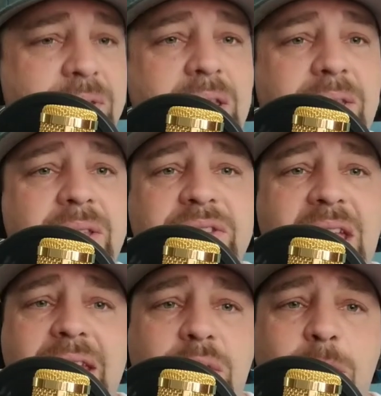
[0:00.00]
The
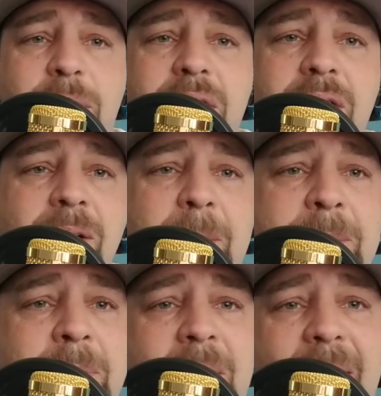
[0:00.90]
second group here,
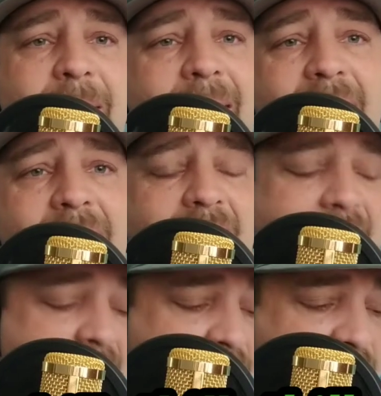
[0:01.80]

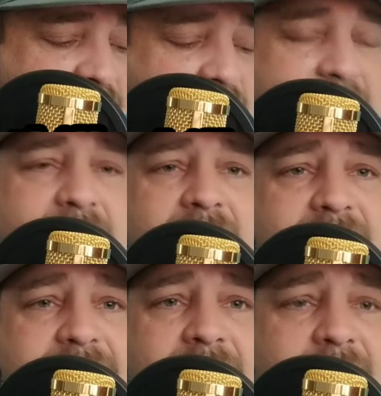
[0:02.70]
I have listed
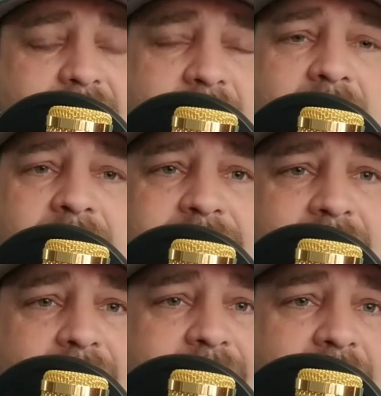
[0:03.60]
as
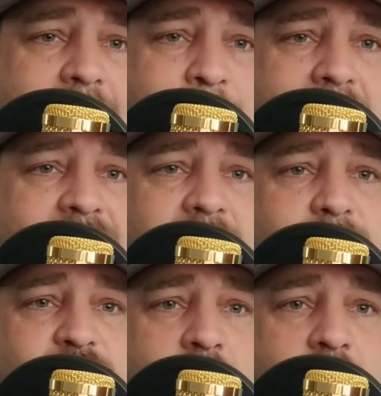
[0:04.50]
Danny Pesos